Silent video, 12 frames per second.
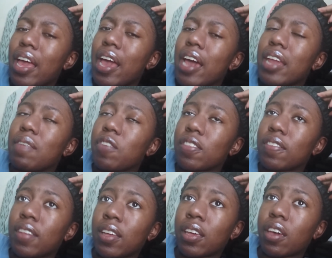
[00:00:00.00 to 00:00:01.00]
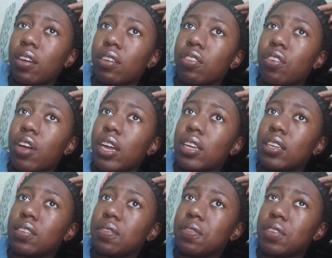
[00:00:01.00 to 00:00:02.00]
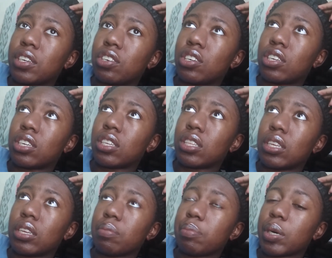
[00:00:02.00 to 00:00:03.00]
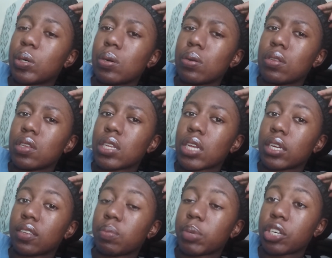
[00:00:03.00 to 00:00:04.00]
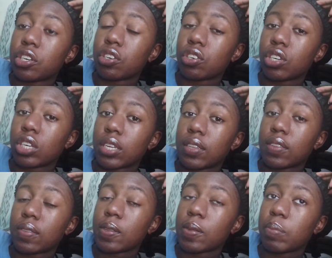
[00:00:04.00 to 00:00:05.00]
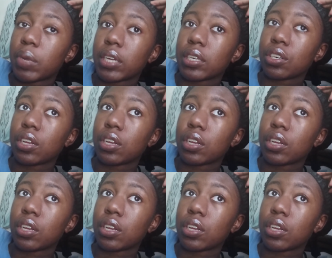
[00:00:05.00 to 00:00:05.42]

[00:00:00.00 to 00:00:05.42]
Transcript: And then for the second character, I need to finish the pose and expression sheets. But I did.